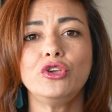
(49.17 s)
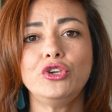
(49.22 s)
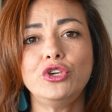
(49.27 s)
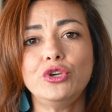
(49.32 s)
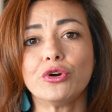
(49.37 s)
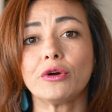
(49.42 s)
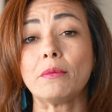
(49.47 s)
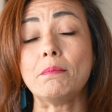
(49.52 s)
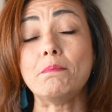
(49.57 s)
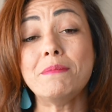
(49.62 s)

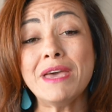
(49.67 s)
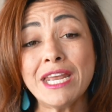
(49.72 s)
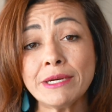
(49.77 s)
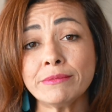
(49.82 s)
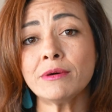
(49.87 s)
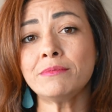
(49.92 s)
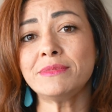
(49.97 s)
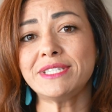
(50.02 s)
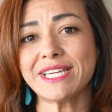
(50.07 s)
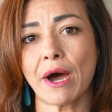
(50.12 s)
your
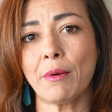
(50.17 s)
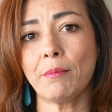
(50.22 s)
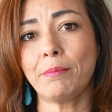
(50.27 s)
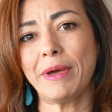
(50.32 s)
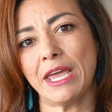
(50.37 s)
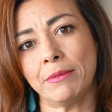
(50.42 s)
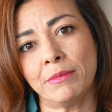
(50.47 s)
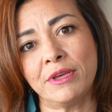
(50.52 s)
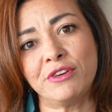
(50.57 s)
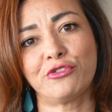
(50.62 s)
minimum down
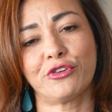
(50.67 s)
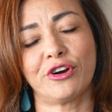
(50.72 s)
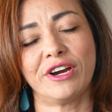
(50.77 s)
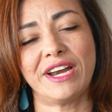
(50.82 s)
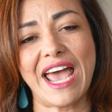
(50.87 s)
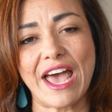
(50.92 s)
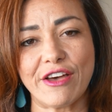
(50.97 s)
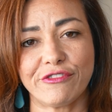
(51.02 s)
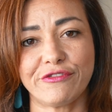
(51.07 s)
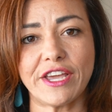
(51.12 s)
payment for
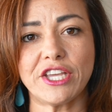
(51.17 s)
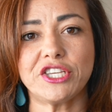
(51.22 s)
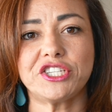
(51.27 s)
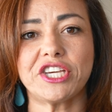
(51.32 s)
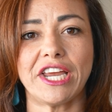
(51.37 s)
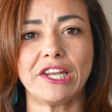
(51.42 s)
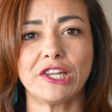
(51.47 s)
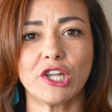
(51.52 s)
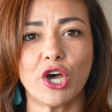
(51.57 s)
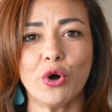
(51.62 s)
an
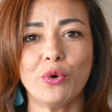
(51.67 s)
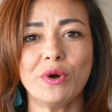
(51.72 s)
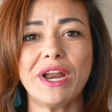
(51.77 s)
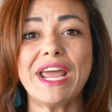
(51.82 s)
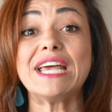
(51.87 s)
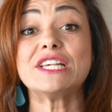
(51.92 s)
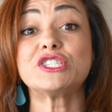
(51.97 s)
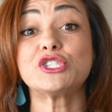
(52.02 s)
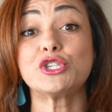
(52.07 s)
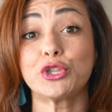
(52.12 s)
FHA loan
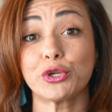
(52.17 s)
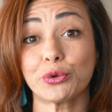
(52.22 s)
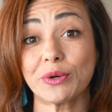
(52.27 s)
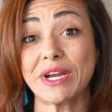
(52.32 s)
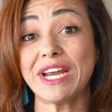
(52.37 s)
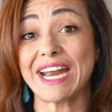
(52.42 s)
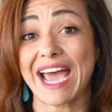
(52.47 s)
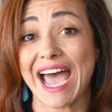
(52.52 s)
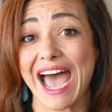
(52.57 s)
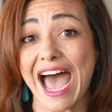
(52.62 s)
is
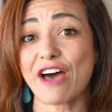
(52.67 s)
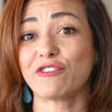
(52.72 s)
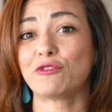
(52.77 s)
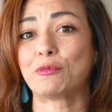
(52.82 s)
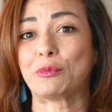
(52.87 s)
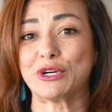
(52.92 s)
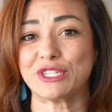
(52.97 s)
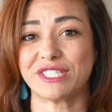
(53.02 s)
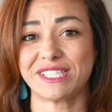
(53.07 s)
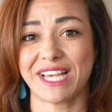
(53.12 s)

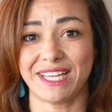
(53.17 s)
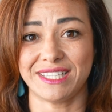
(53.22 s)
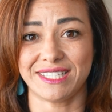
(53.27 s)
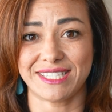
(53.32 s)
3.5%